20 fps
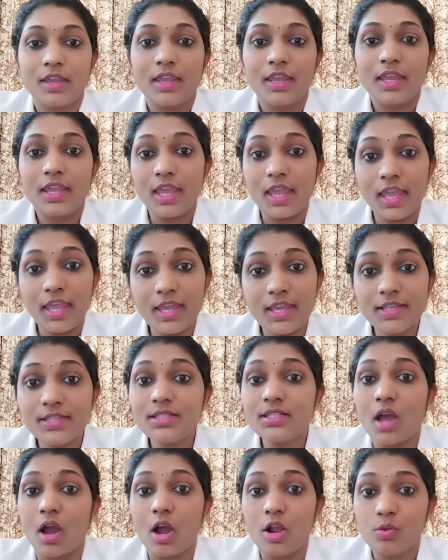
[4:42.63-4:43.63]
A is
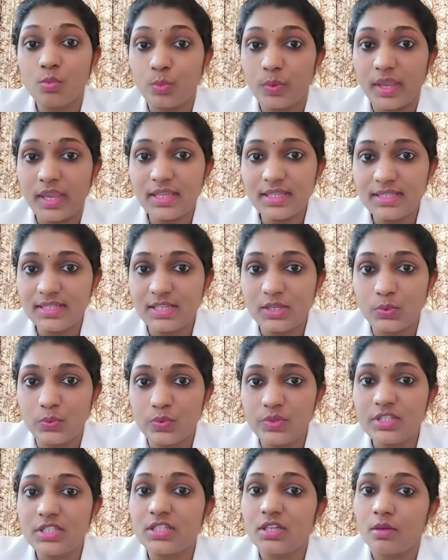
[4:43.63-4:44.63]
always
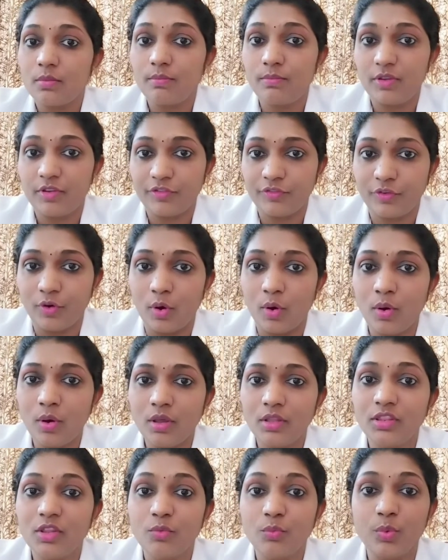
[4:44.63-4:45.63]
used before
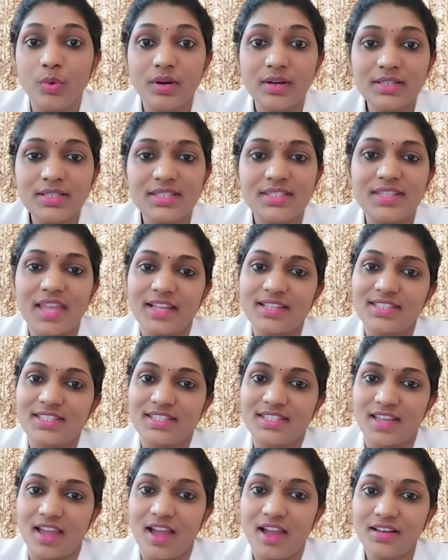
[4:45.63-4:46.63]
the words that
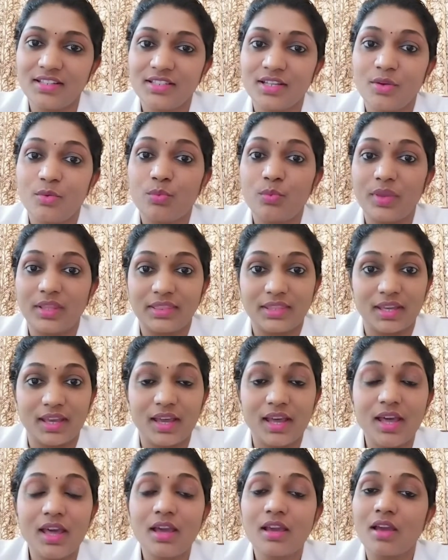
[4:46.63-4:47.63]
start with
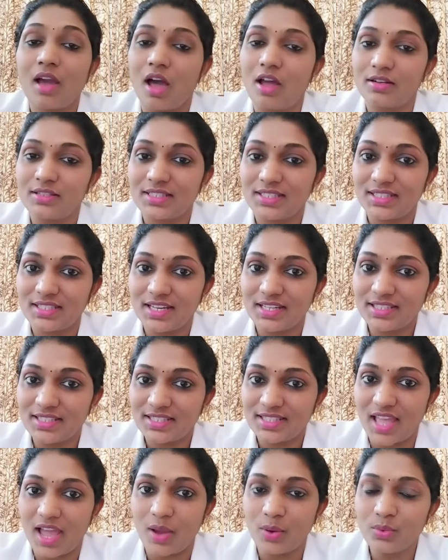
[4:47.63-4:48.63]
a consonant
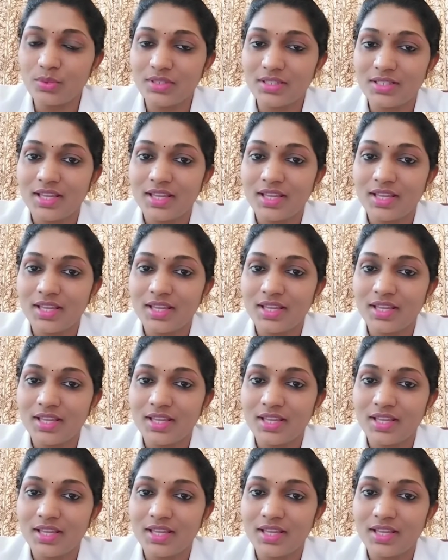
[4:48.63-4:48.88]
sound.